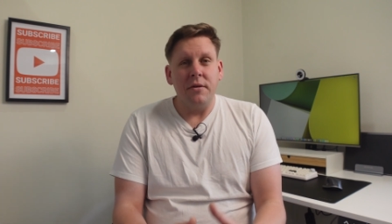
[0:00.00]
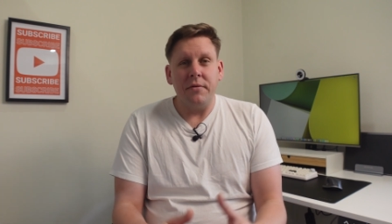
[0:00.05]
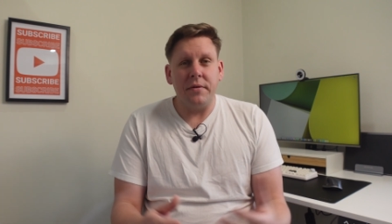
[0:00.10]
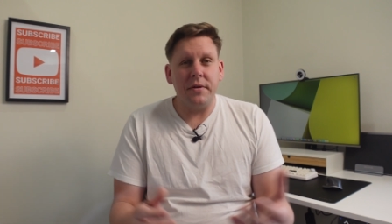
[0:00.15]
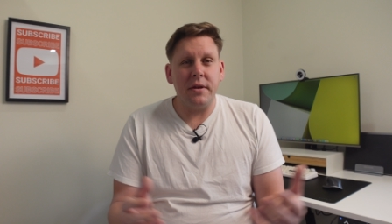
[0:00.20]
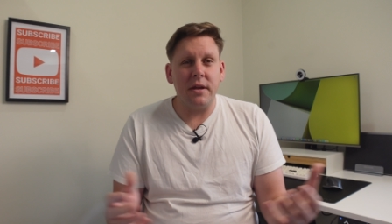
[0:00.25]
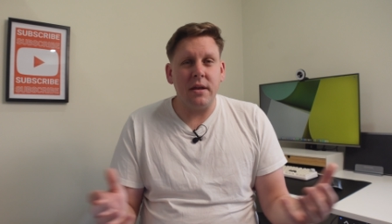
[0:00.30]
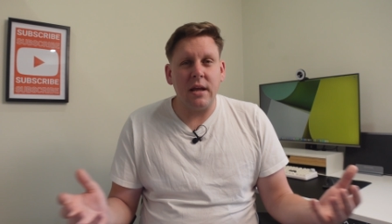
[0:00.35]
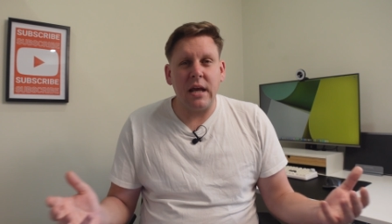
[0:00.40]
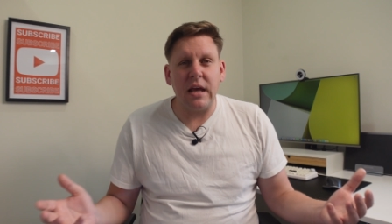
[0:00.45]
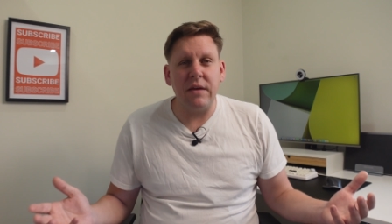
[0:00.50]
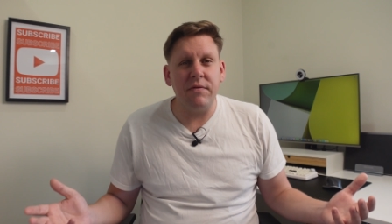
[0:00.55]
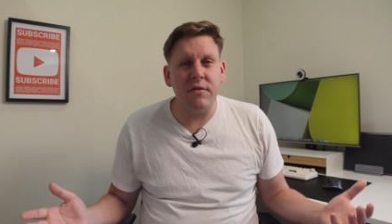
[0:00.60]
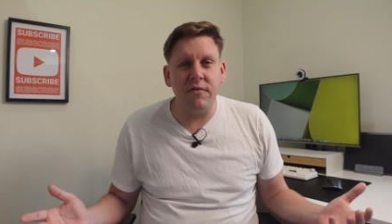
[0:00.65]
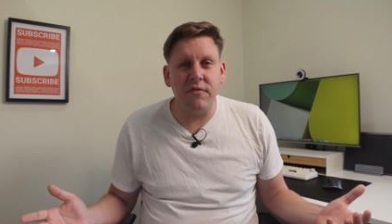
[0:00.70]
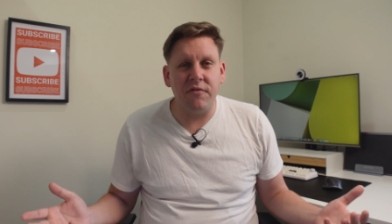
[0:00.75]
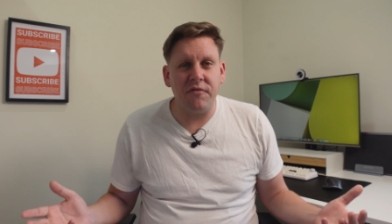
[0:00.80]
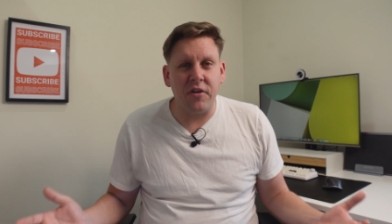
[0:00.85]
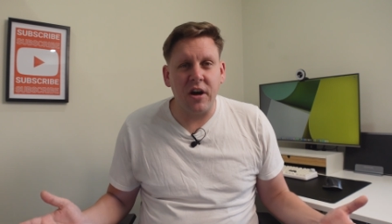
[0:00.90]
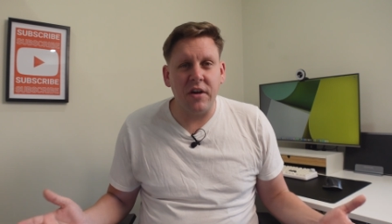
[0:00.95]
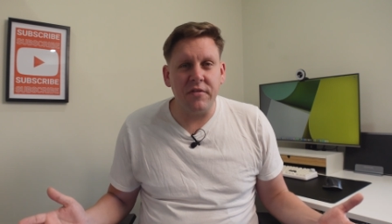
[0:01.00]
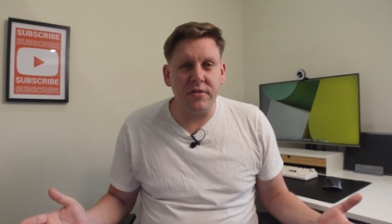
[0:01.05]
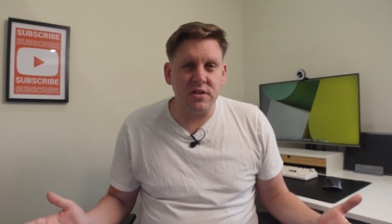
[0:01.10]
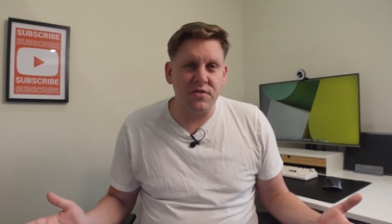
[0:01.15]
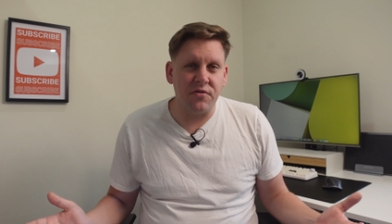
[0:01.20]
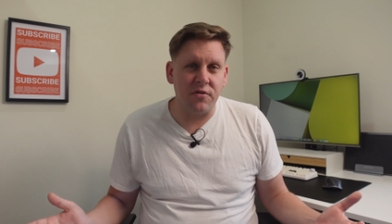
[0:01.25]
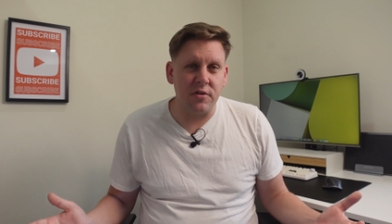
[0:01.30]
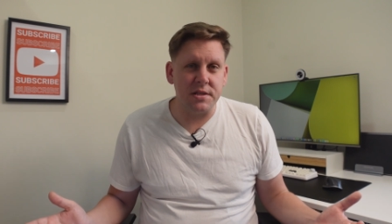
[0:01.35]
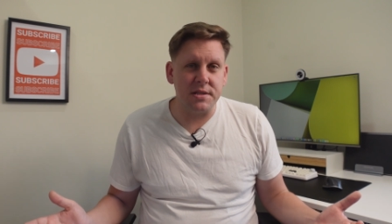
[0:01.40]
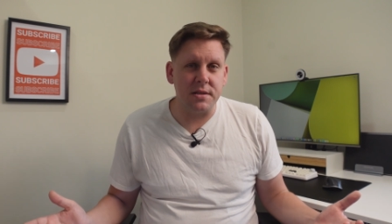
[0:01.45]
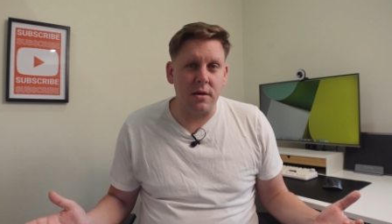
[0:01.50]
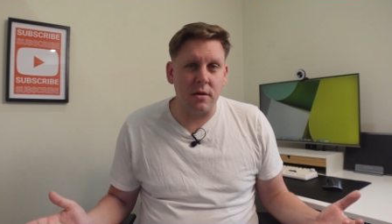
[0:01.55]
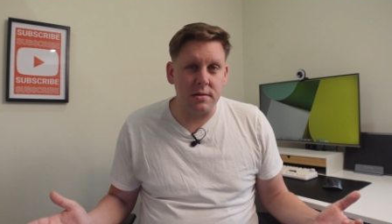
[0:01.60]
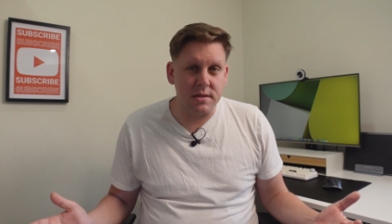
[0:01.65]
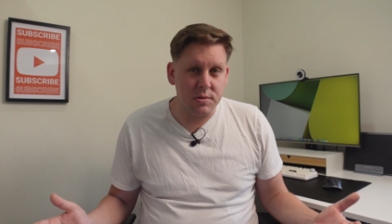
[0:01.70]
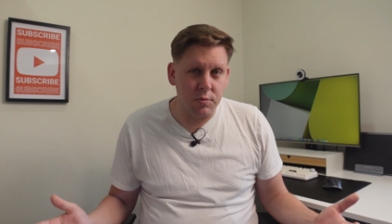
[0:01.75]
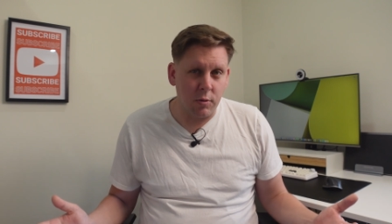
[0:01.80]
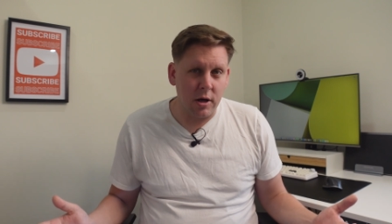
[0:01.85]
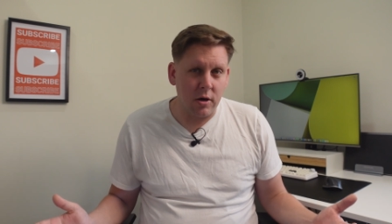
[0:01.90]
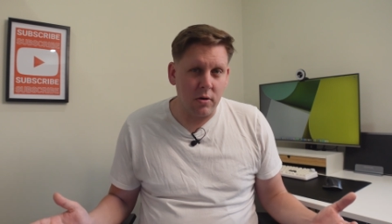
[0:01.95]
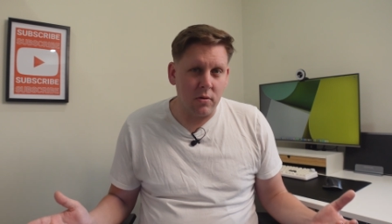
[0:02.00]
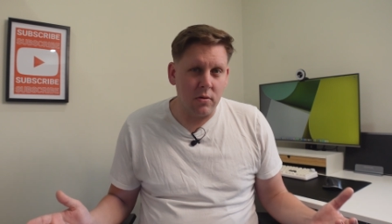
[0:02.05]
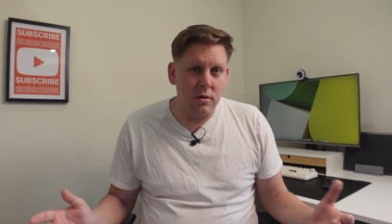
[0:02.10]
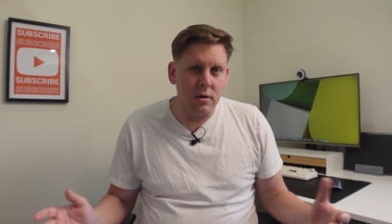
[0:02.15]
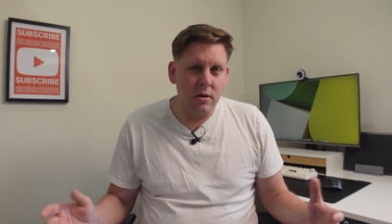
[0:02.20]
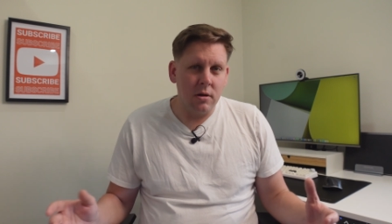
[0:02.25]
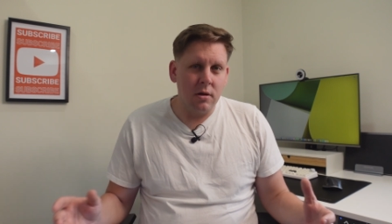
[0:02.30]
and even 5-inch freestyle as well.